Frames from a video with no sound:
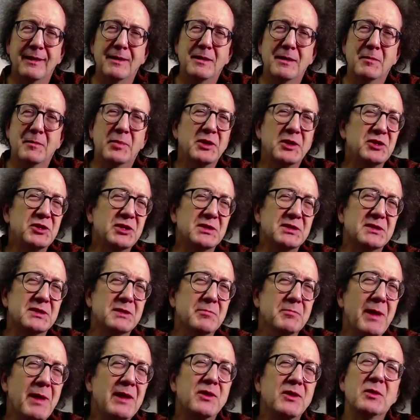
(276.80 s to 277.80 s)
but just to
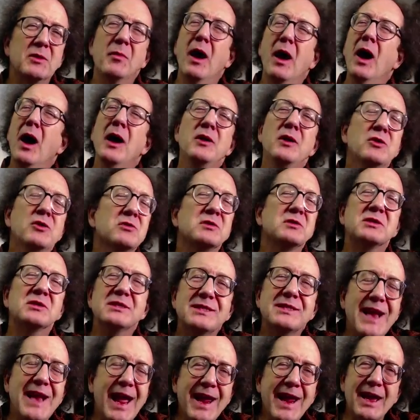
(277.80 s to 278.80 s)
make them
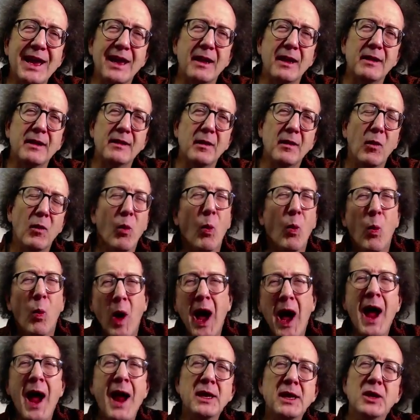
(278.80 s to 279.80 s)
understand
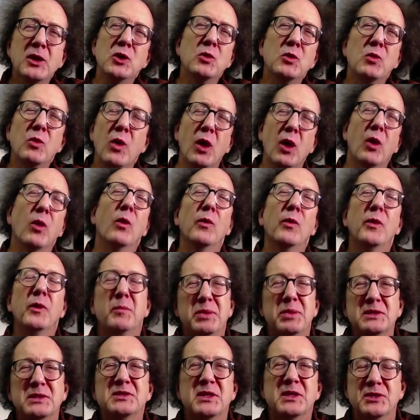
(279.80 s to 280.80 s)
why you hold the
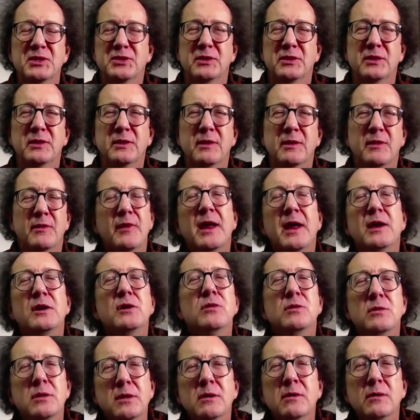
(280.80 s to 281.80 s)
position that
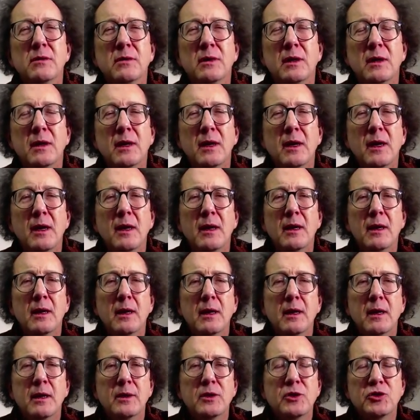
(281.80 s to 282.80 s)
you do.
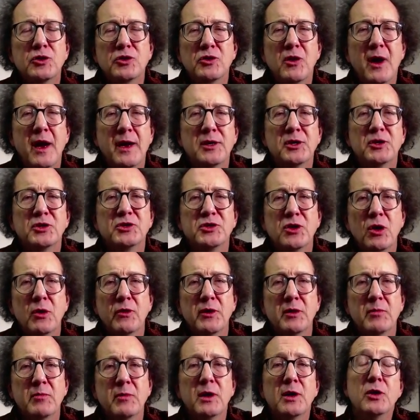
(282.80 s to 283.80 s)
You're trying to show
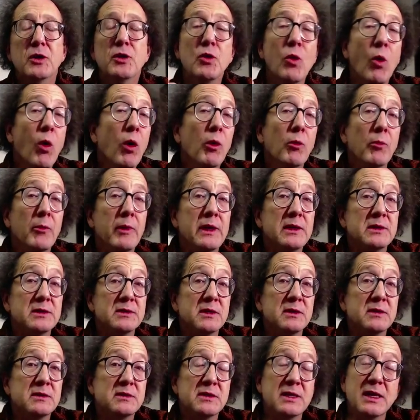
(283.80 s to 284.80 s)
them your
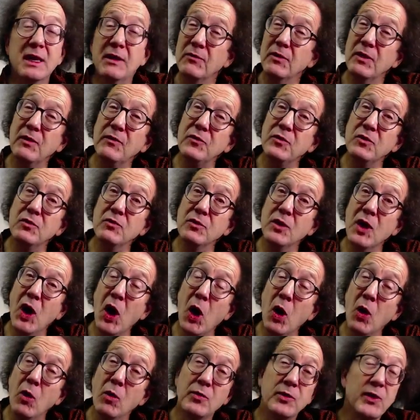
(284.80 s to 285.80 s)
reasons, even if you
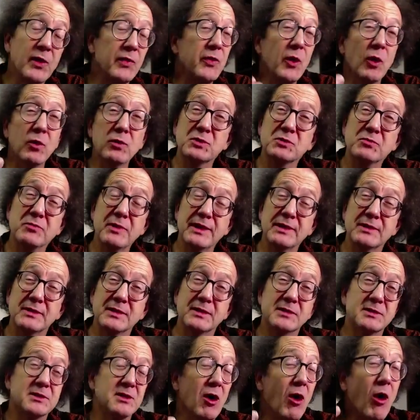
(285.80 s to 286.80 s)
know that those
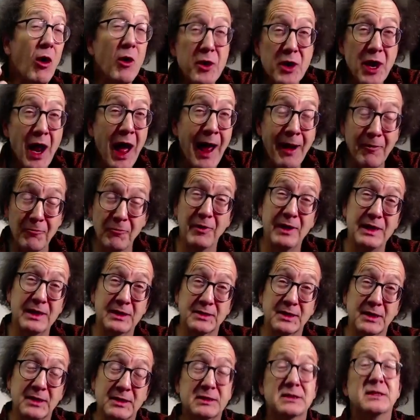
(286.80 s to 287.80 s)
reasons are not
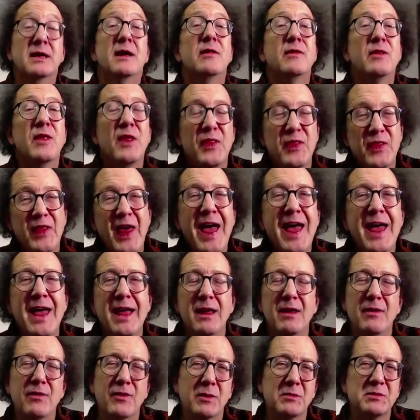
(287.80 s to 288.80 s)
reasons that
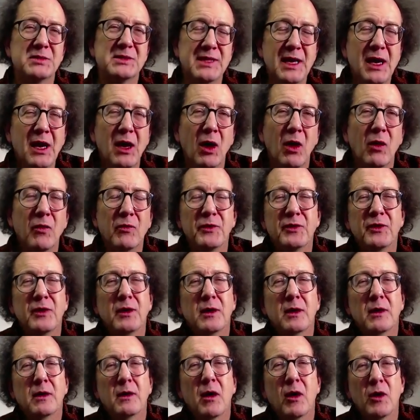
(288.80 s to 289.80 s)
they themselves
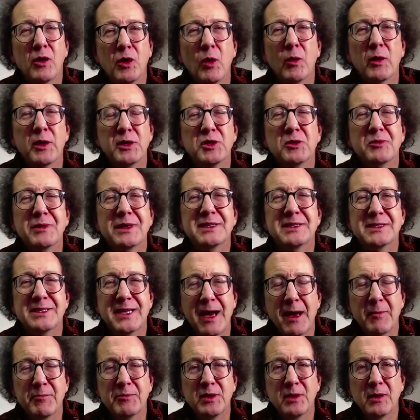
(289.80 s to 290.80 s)
are going to
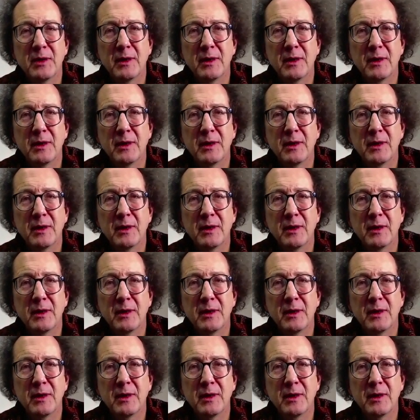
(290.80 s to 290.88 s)
accept.